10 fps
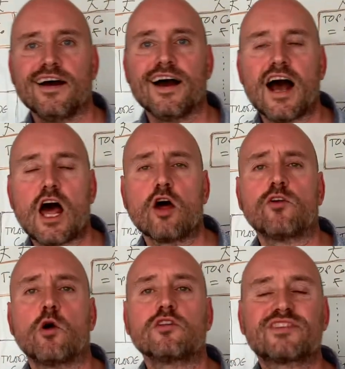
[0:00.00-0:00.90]
Hello
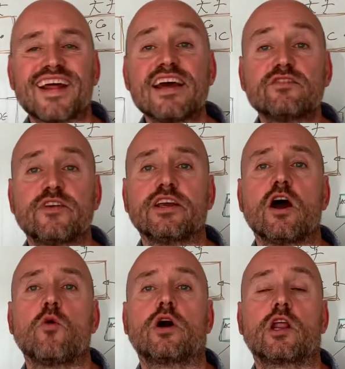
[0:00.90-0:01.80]
everyone, today's
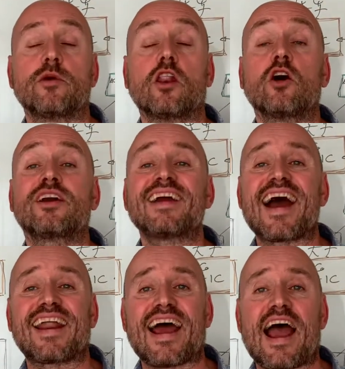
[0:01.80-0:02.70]
video we're going to be looking
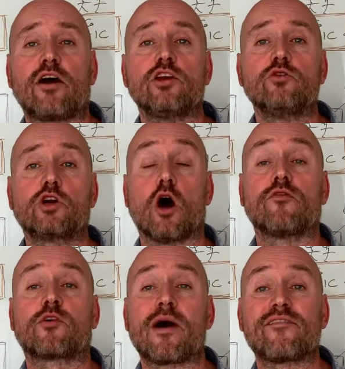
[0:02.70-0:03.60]
at how you go
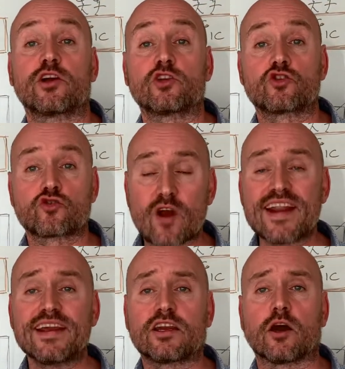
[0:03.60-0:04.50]
from having a
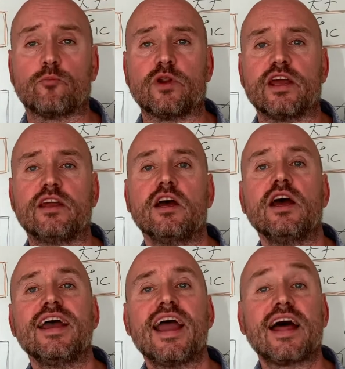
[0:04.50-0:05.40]
trading company
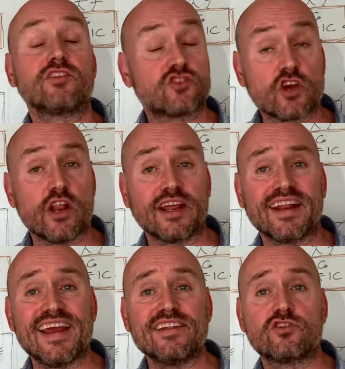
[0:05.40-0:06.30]
and turning it
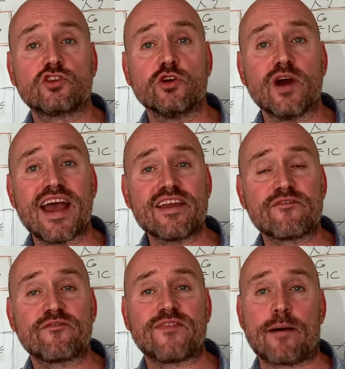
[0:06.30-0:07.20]
into a
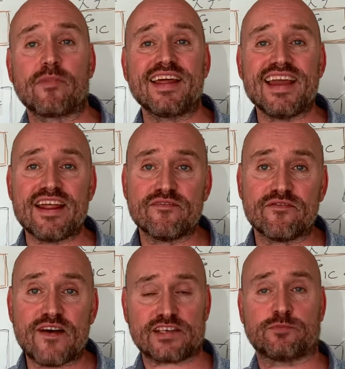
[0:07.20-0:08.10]
family
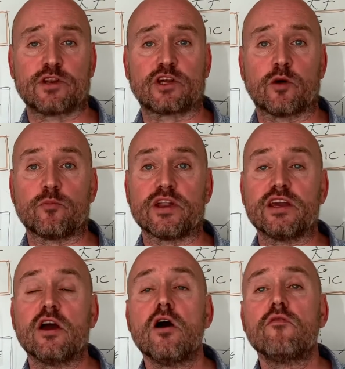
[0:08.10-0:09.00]
investment
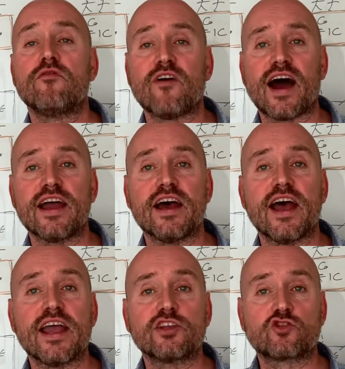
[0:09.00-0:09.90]
company via
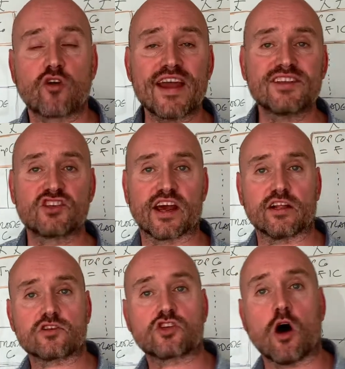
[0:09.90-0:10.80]
a trade sale.
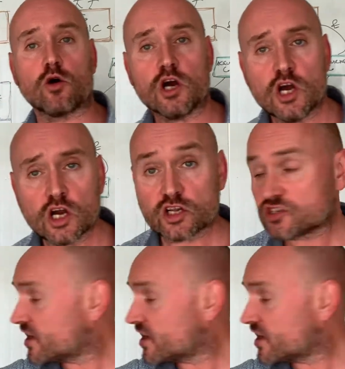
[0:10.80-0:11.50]
So consider